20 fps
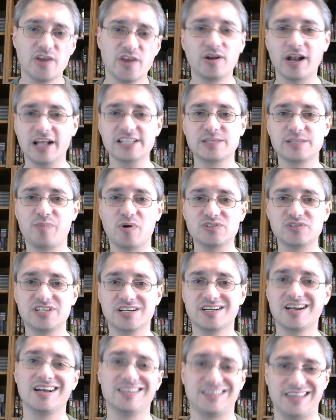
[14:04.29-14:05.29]
You're not supposed
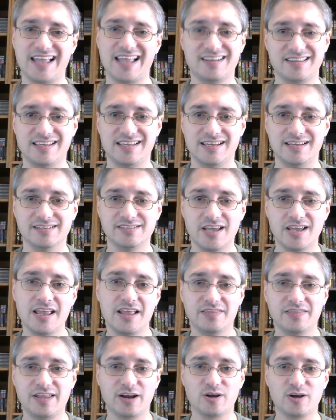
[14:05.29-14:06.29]
to collect these.
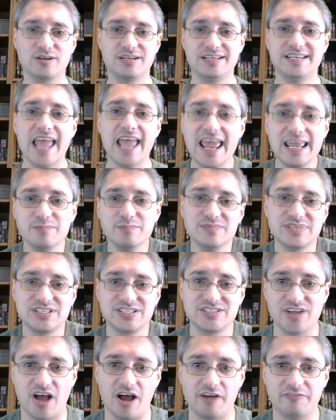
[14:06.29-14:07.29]
They're game
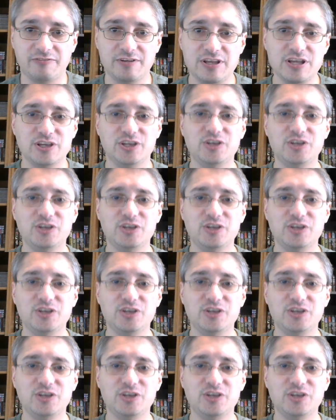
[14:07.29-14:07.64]
stuff.